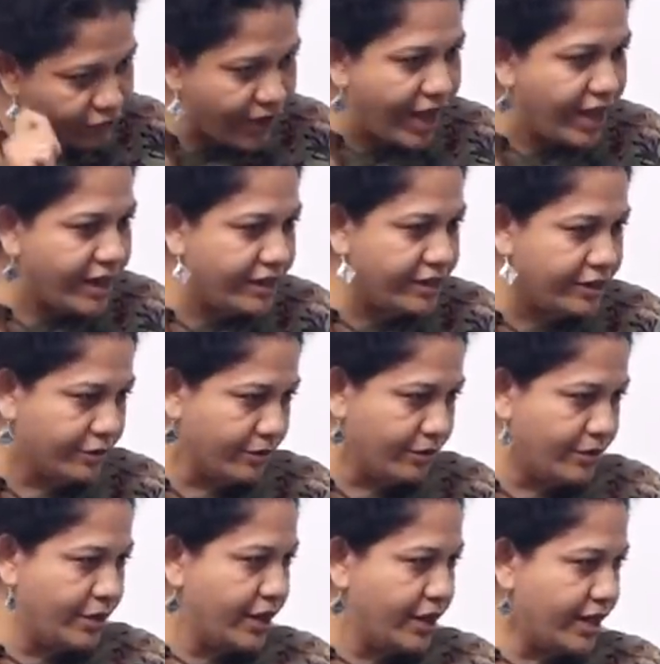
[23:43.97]
value
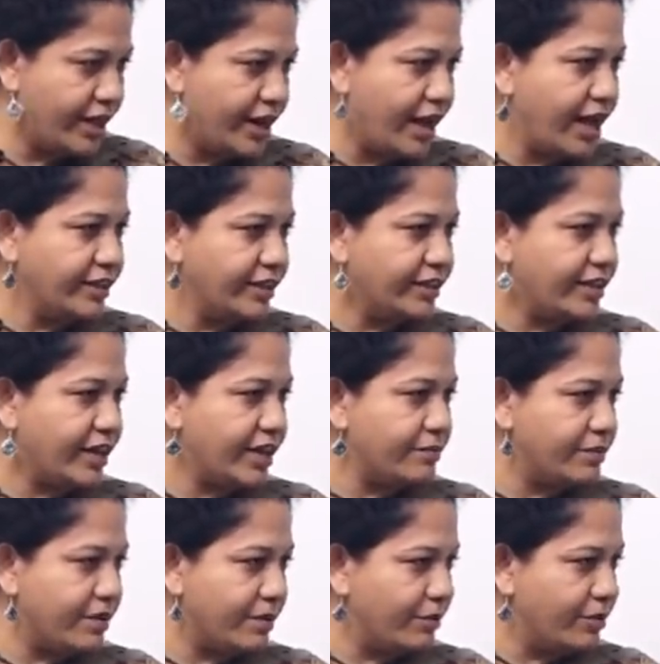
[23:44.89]
rather
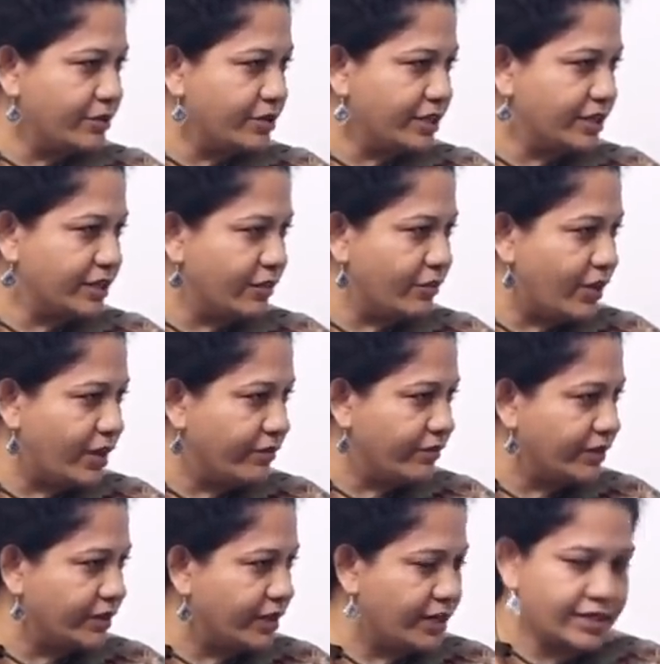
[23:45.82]
than promoting the one
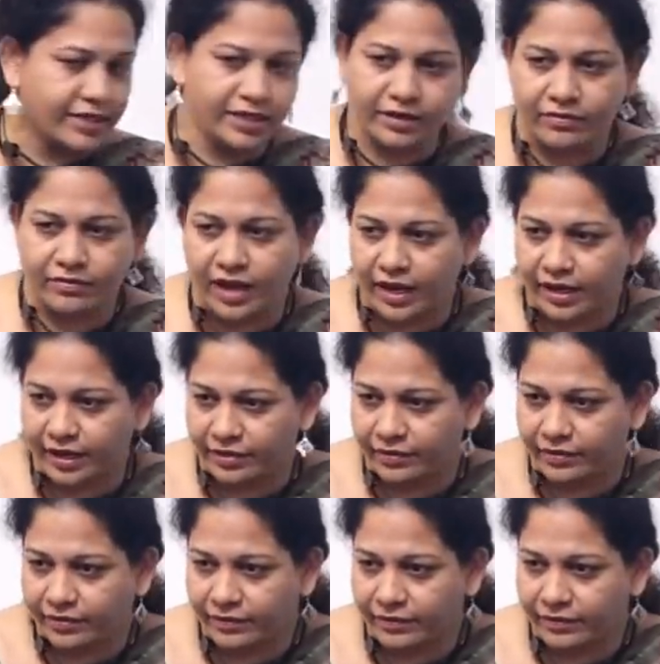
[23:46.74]
with a lesser value.